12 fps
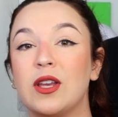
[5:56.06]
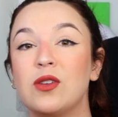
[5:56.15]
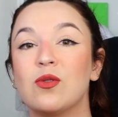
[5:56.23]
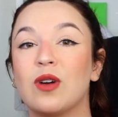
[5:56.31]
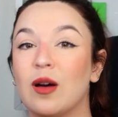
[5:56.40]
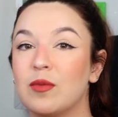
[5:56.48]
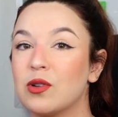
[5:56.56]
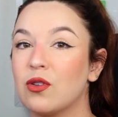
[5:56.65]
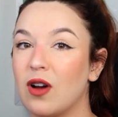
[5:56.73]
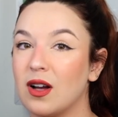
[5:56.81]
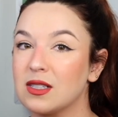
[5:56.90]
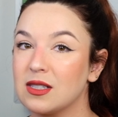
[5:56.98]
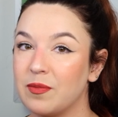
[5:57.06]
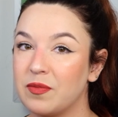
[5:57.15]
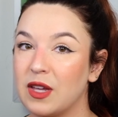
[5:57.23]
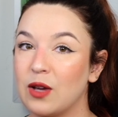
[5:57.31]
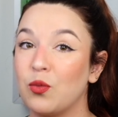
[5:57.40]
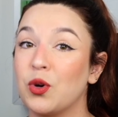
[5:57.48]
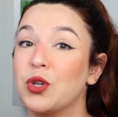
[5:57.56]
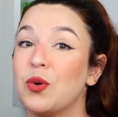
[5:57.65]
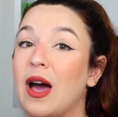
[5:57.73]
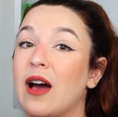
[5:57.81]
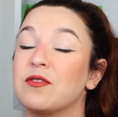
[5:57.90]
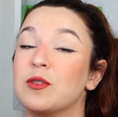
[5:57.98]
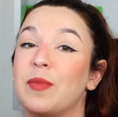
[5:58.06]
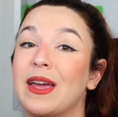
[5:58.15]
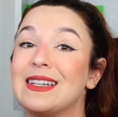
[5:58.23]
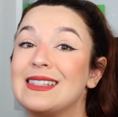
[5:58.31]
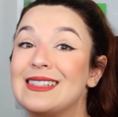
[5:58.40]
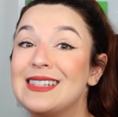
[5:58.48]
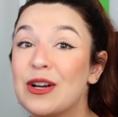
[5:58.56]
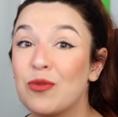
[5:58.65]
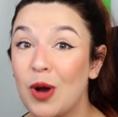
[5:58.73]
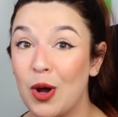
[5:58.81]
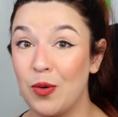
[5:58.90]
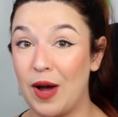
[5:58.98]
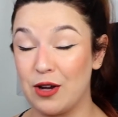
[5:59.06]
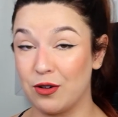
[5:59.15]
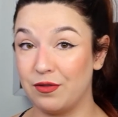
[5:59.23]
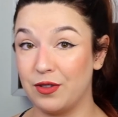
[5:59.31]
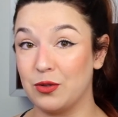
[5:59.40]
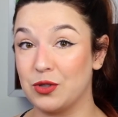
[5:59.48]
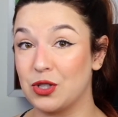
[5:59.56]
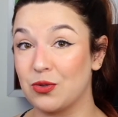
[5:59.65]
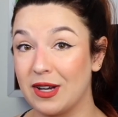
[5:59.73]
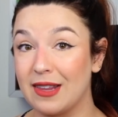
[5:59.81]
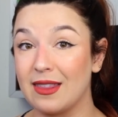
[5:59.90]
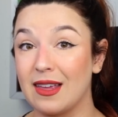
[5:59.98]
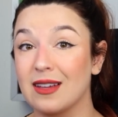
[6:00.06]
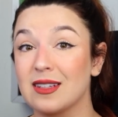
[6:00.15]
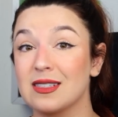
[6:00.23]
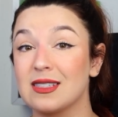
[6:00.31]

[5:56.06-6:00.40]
you come across something where you have to pay zero out of those three things